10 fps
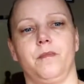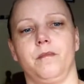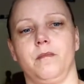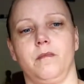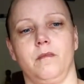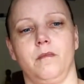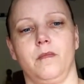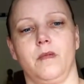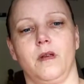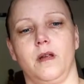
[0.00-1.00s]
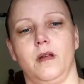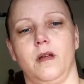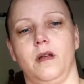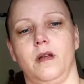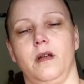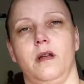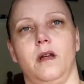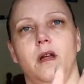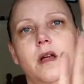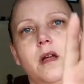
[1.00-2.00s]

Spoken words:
Nothing is said.